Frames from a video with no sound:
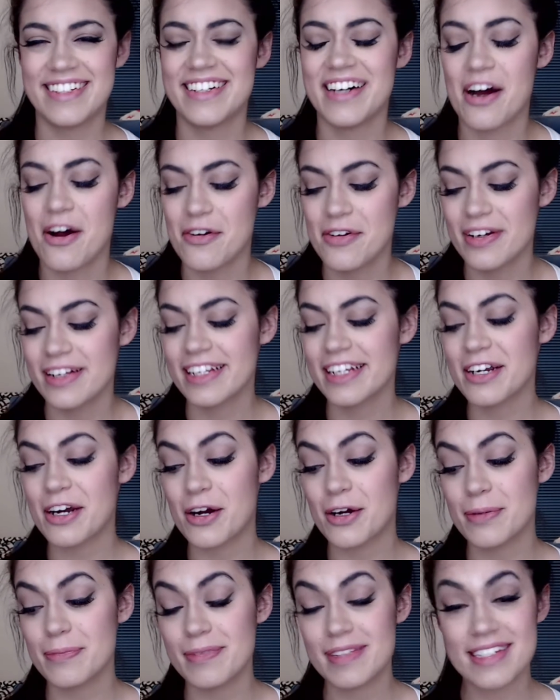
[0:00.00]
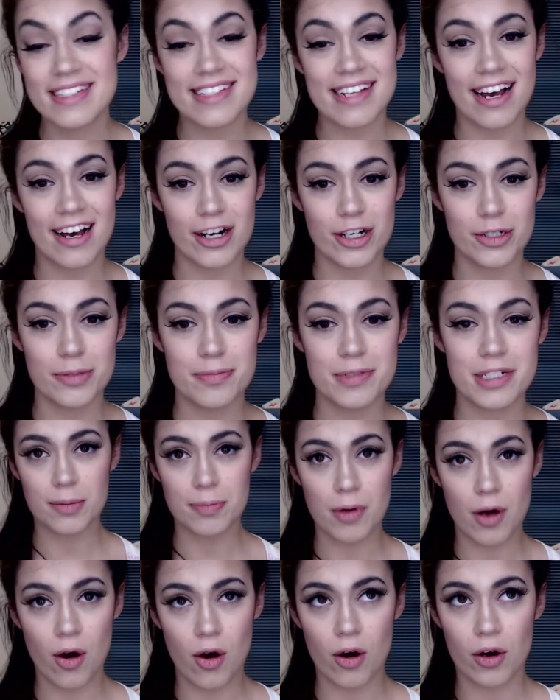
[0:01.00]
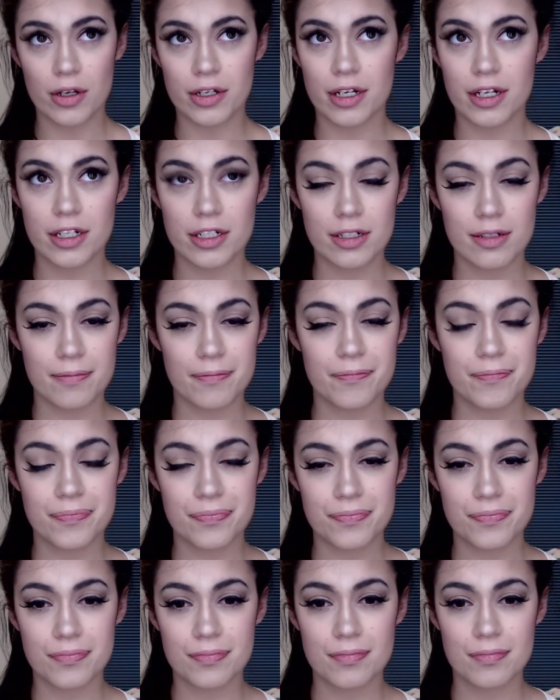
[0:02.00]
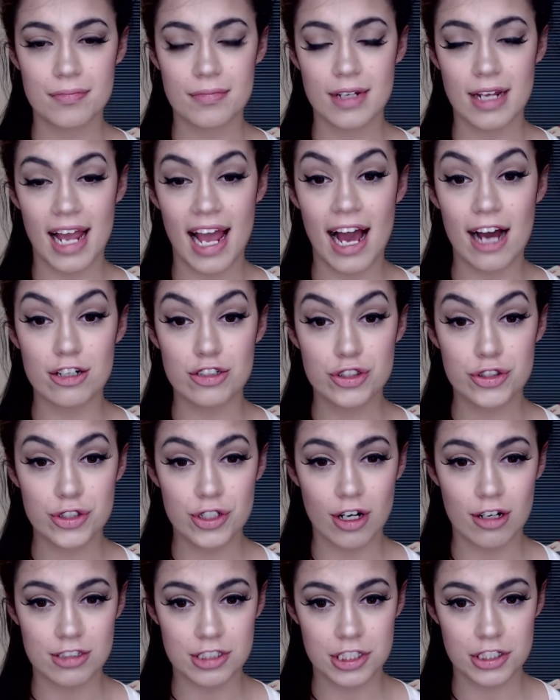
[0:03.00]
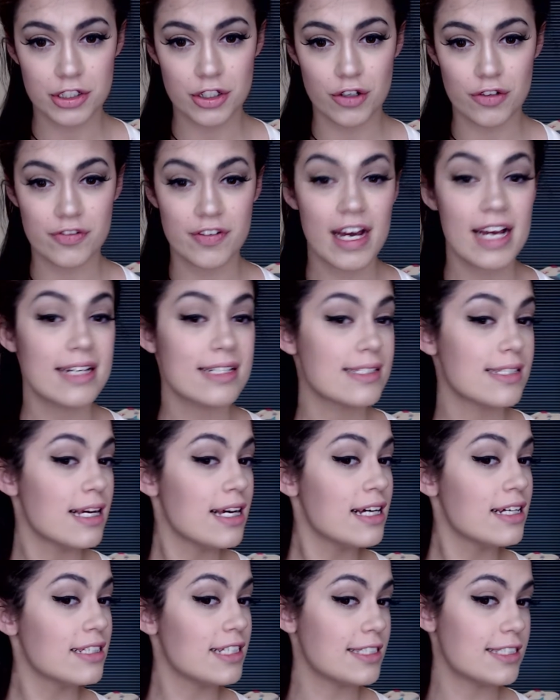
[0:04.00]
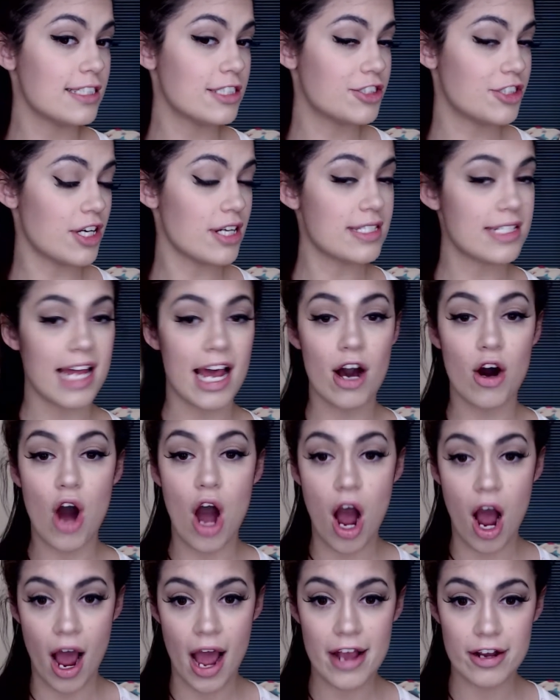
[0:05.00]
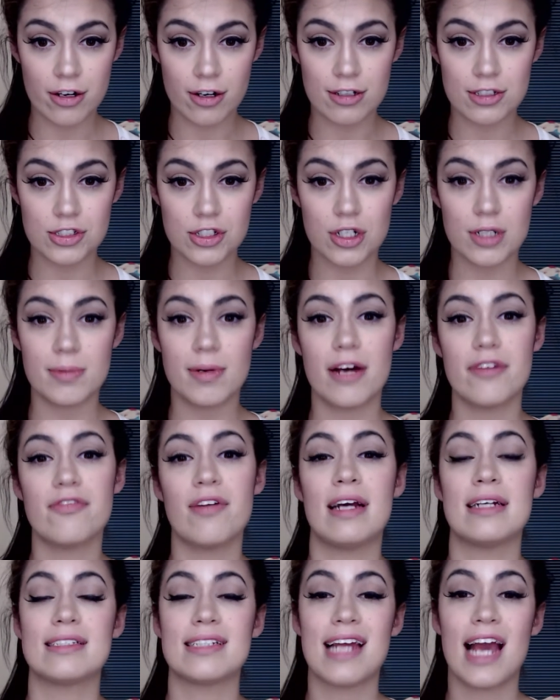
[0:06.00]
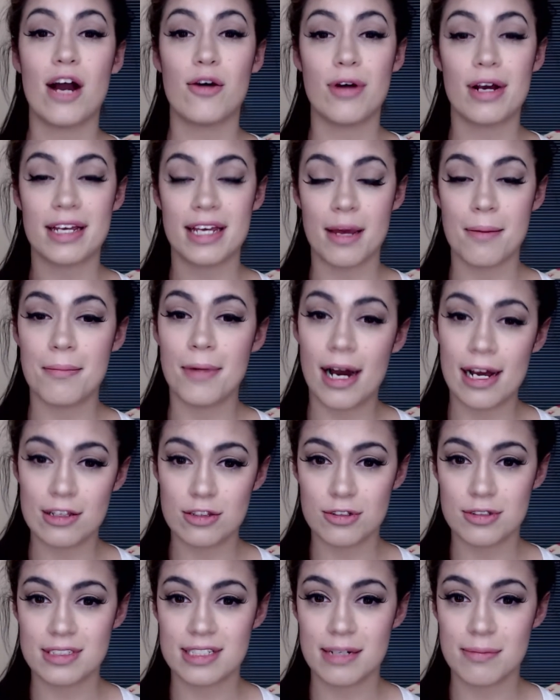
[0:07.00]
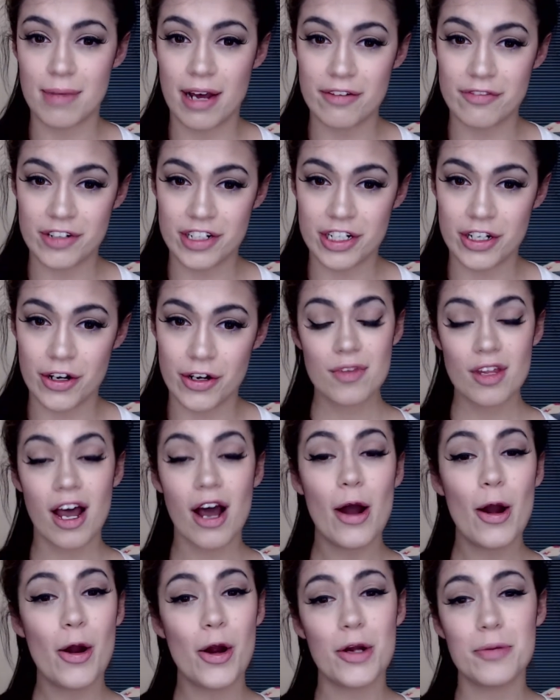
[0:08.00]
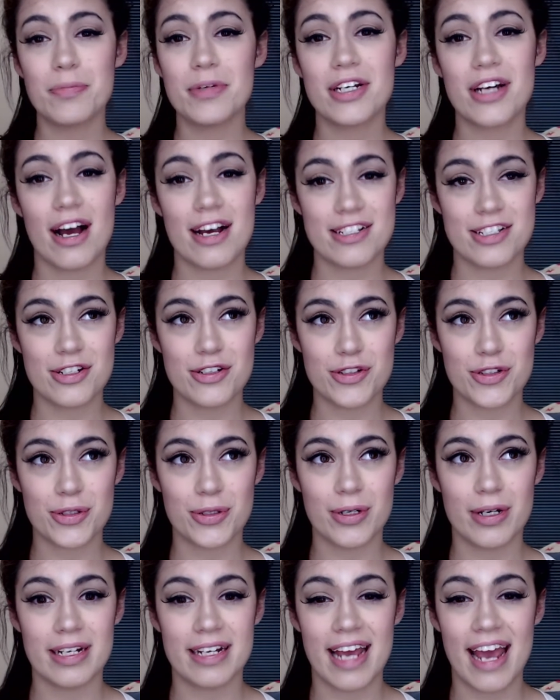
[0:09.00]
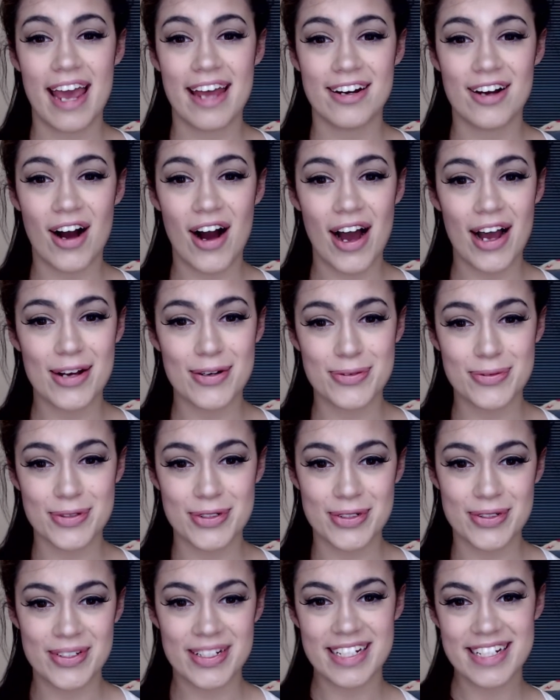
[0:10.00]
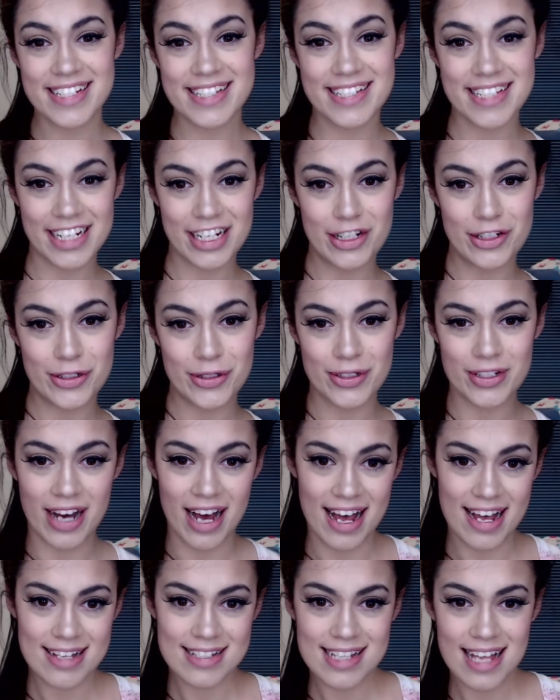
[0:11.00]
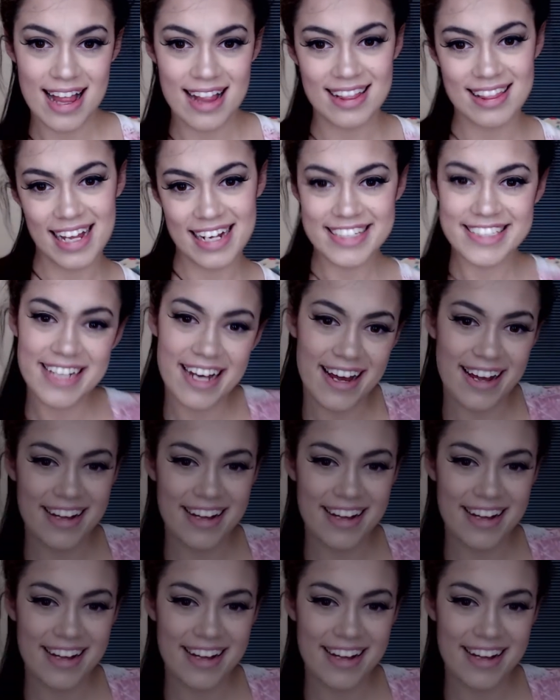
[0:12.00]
really hope this helped on how to contour your face. This is just how I contour my face and how I get my looks in my video. I hope you guys enjoyed, and I will see you guys later.